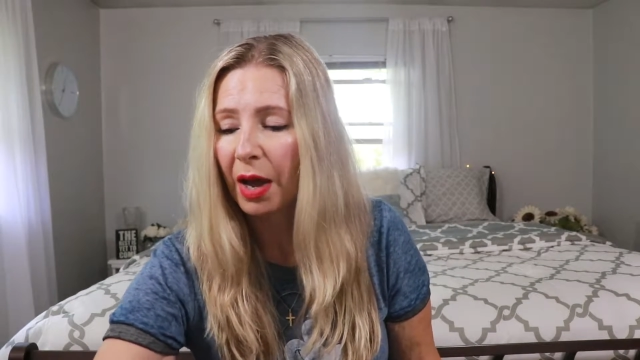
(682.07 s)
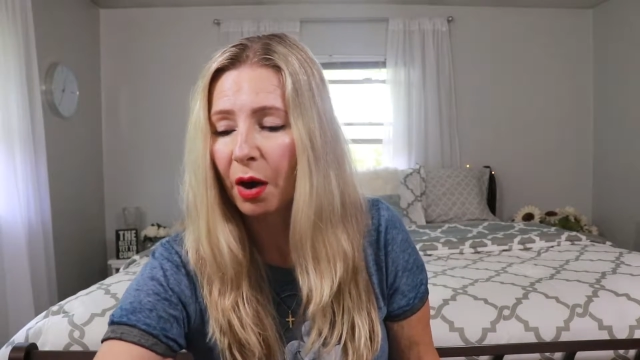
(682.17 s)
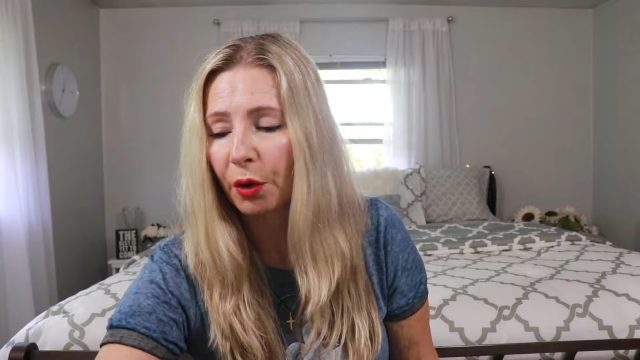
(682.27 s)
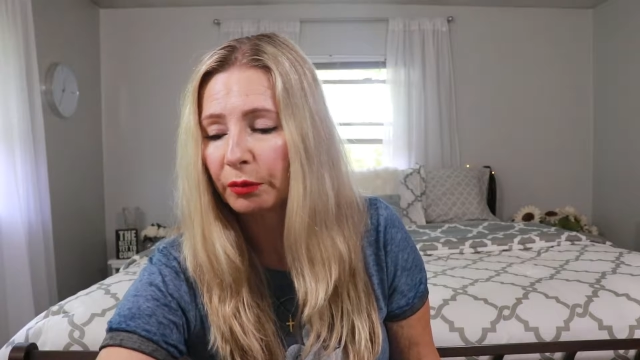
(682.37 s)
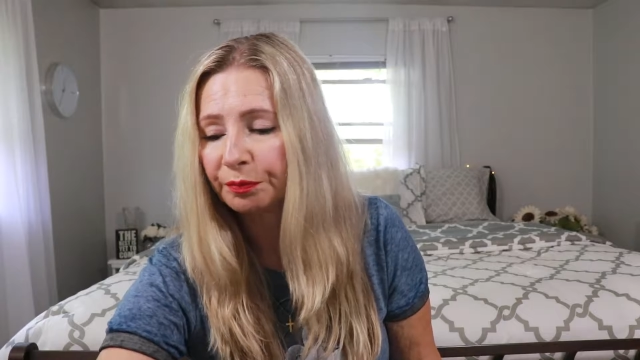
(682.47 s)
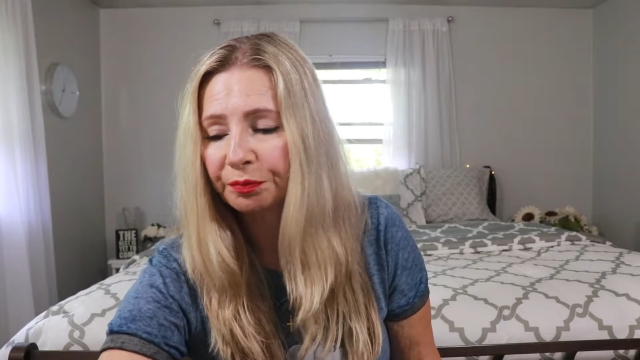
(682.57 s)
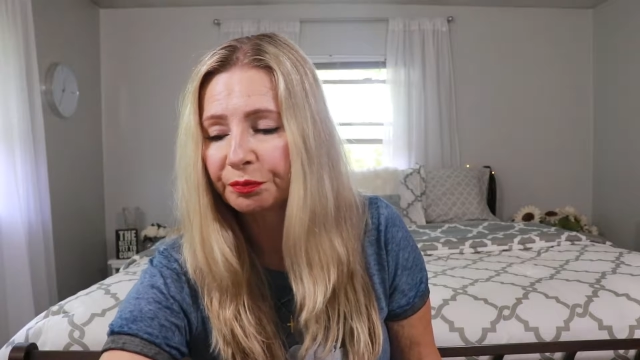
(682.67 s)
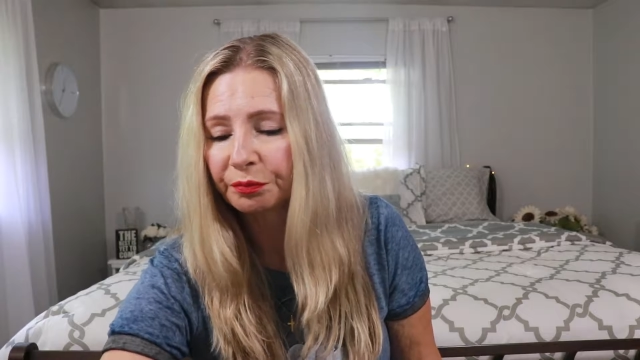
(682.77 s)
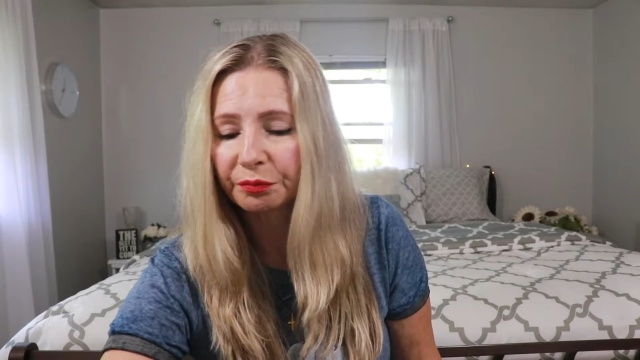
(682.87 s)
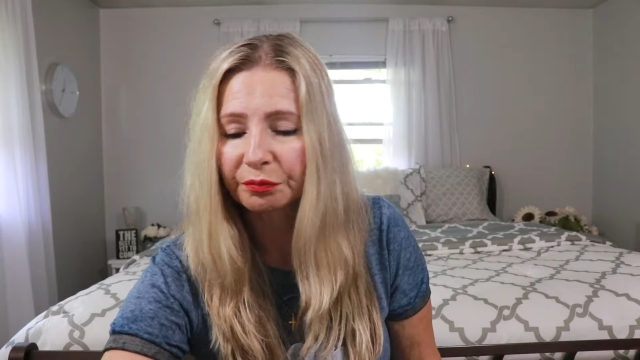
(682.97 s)
power.
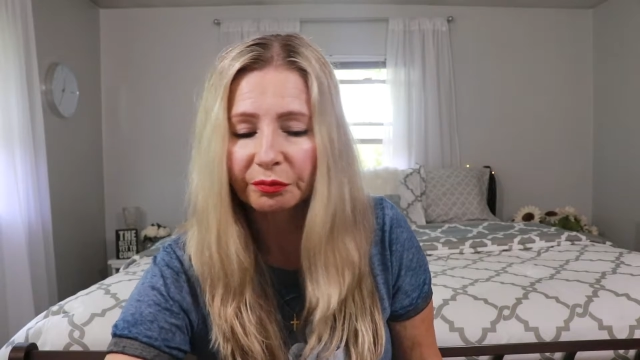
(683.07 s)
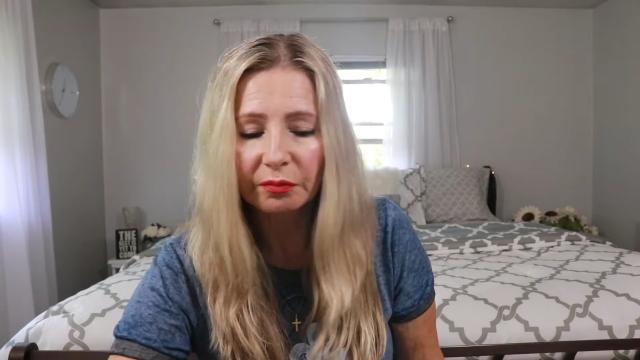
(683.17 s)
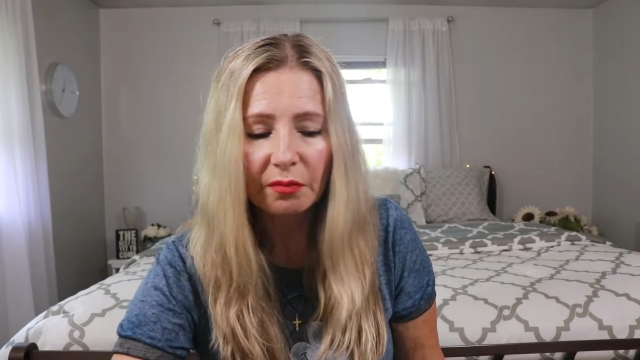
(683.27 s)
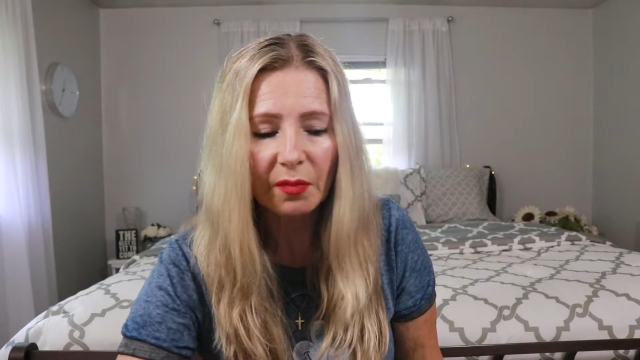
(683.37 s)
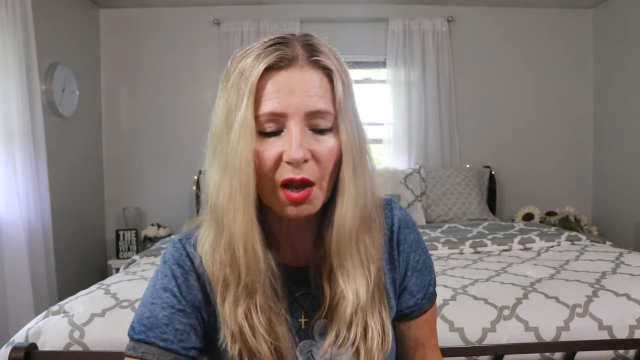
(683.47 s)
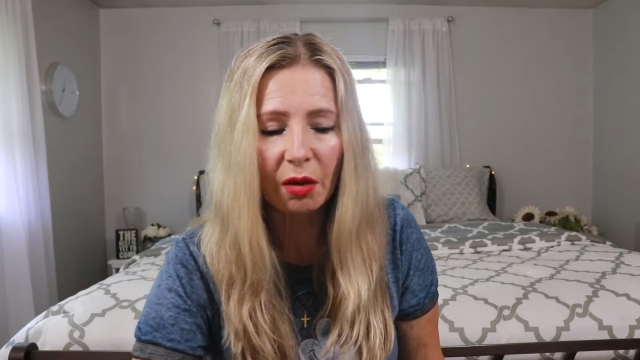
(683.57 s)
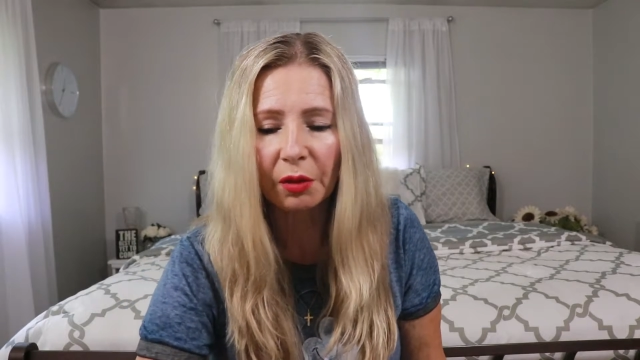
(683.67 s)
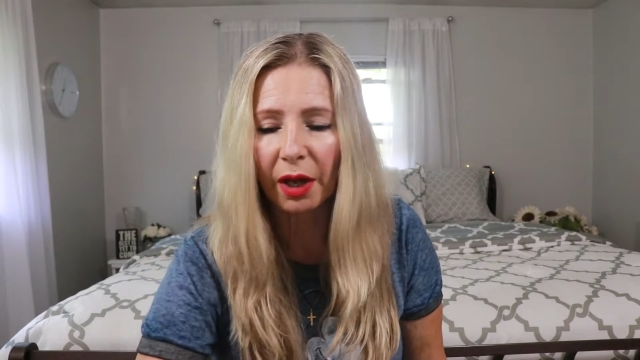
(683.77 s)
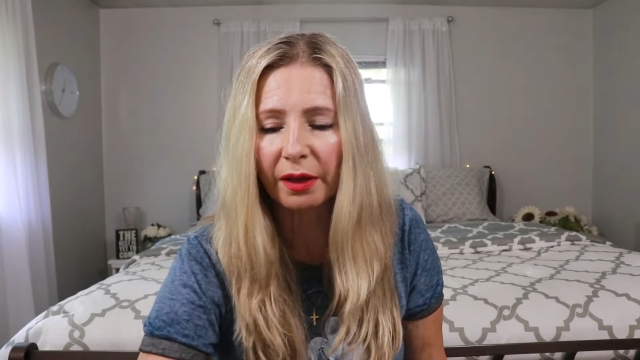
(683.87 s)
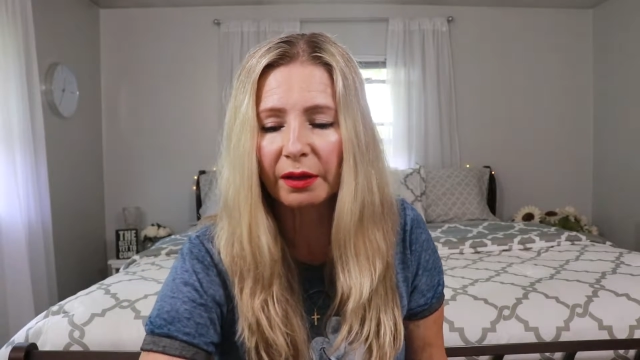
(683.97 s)

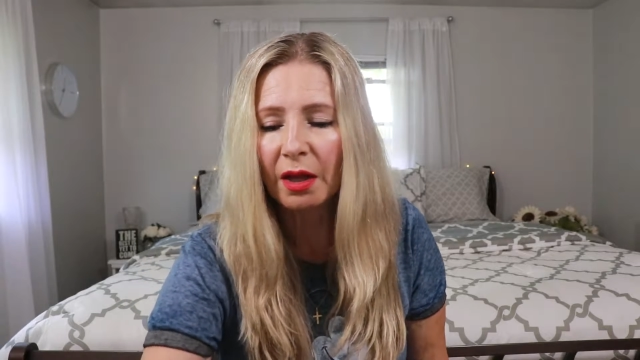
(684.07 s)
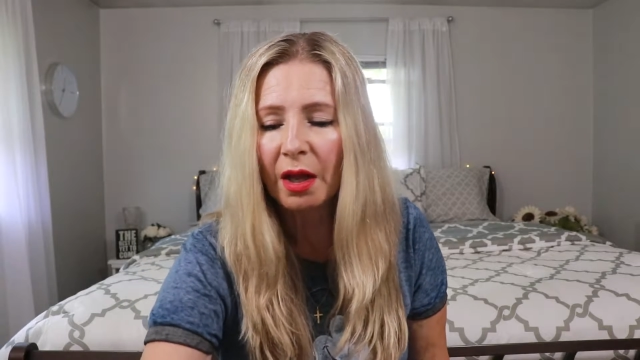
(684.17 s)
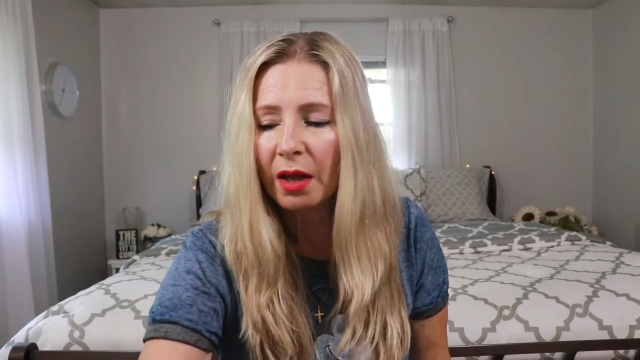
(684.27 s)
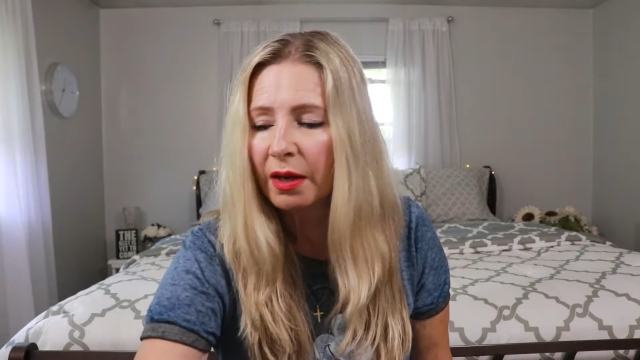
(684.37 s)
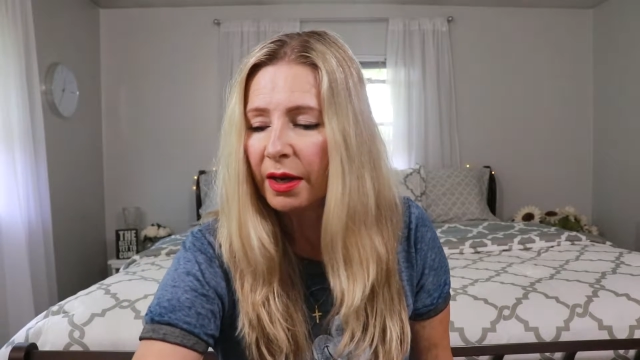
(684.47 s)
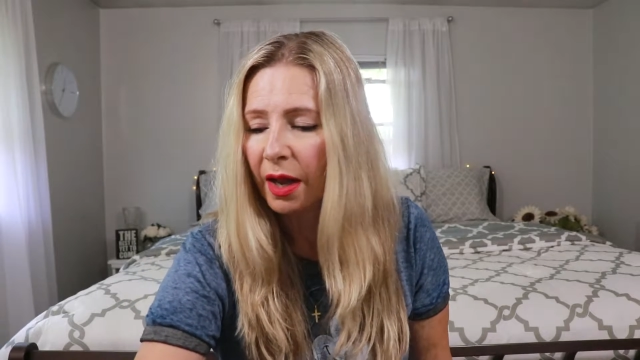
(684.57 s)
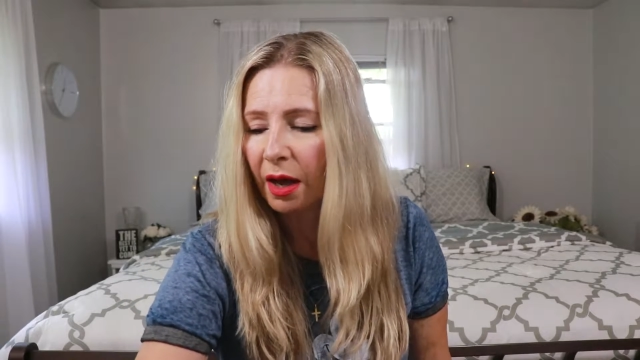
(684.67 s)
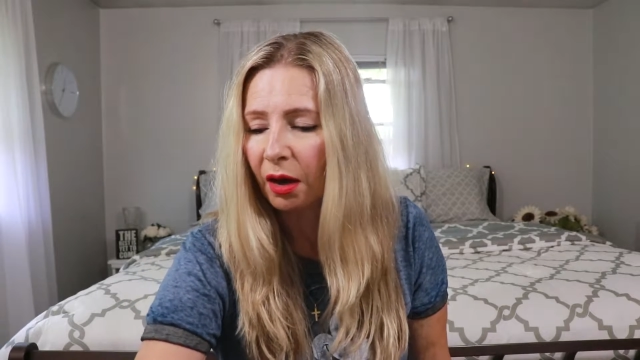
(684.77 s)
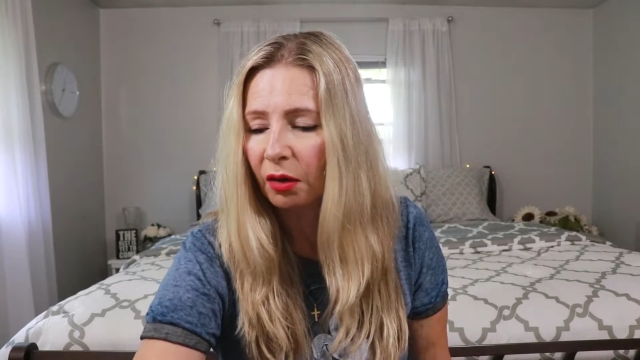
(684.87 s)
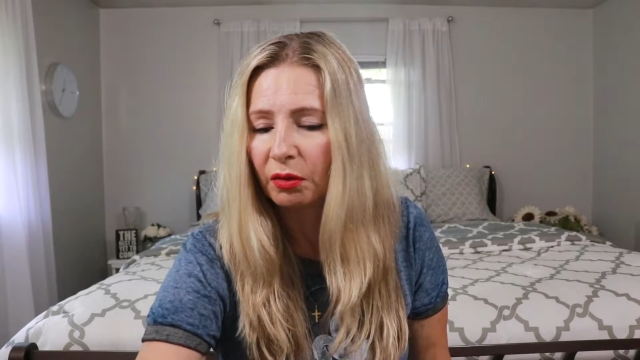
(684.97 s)
Okay,
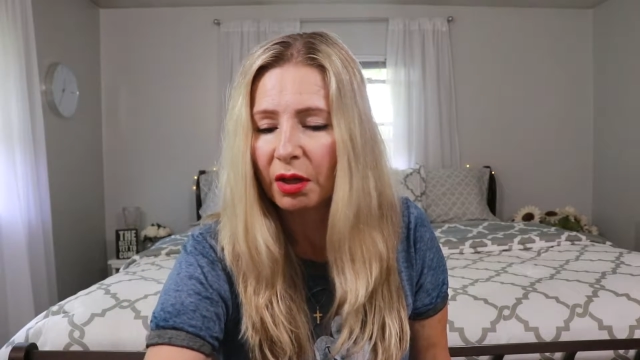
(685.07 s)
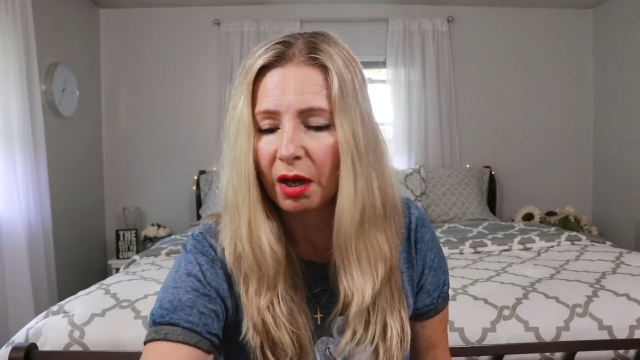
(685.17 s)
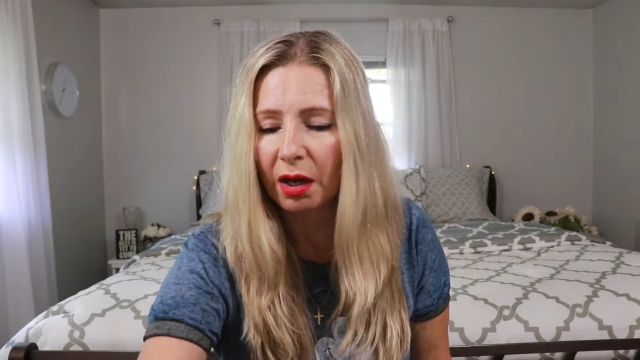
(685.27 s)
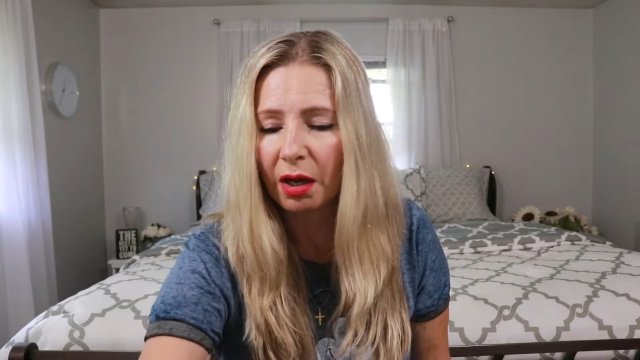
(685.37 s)
now